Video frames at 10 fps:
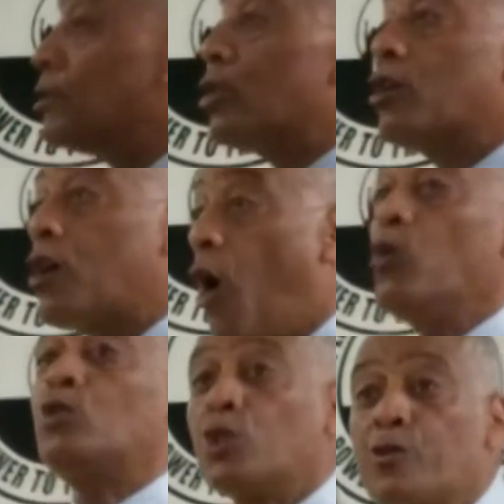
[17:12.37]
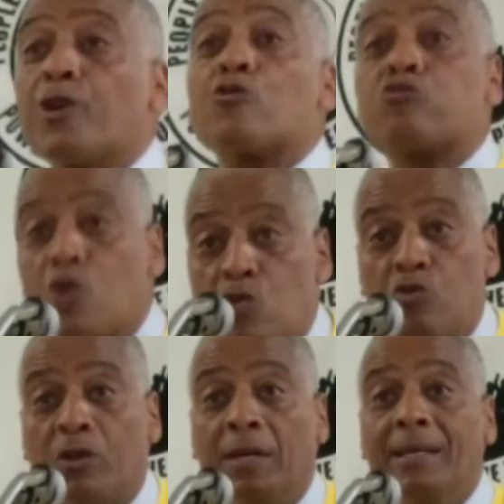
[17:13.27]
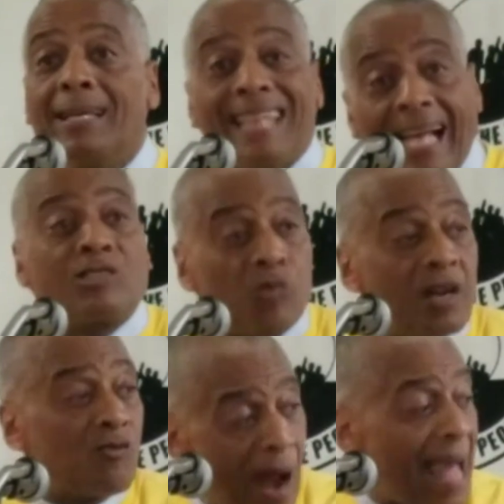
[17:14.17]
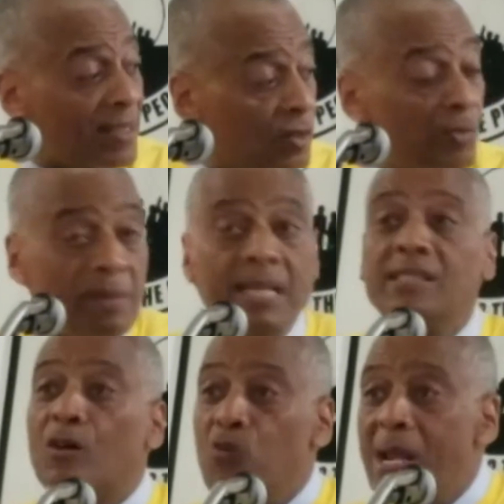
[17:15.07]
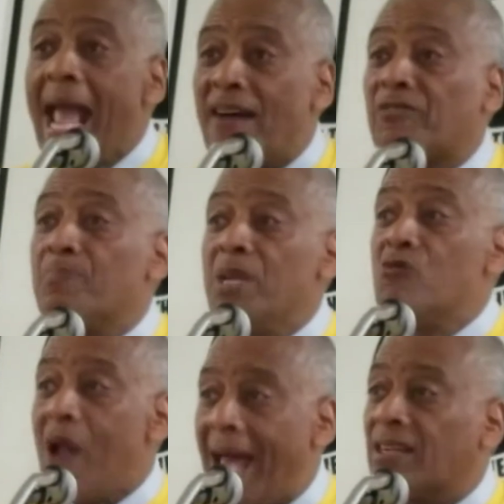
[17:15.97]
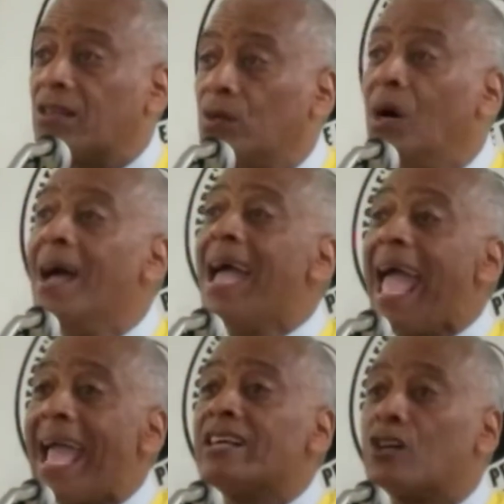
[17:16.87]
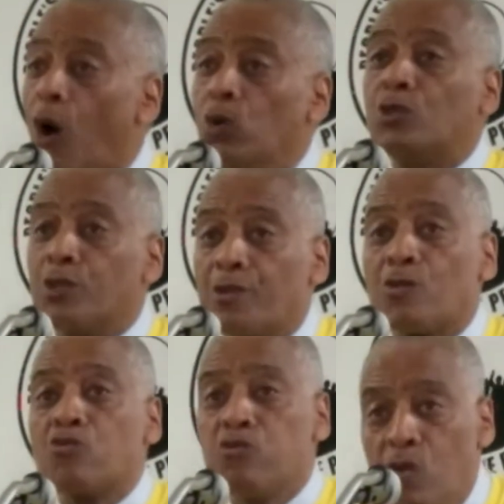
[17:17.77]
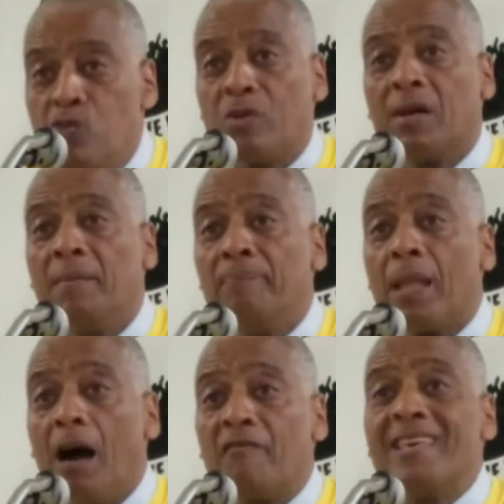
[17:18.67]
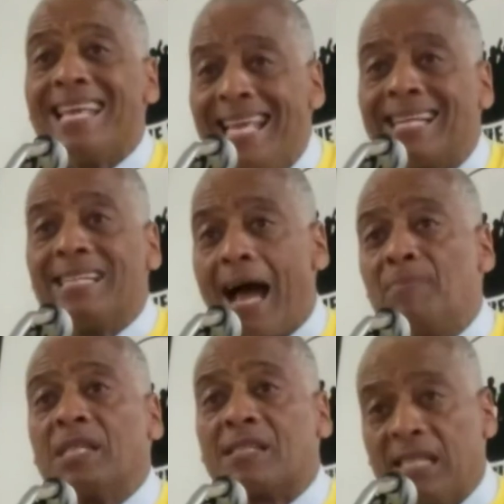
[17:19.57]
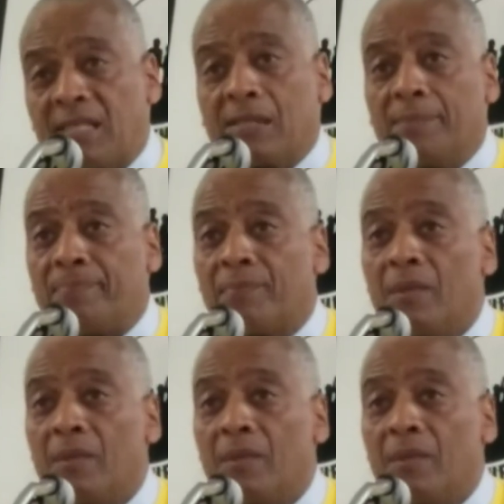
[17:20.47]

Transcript: to go to the root. That's what radical means, and we have to be radical and go to the root of the economic system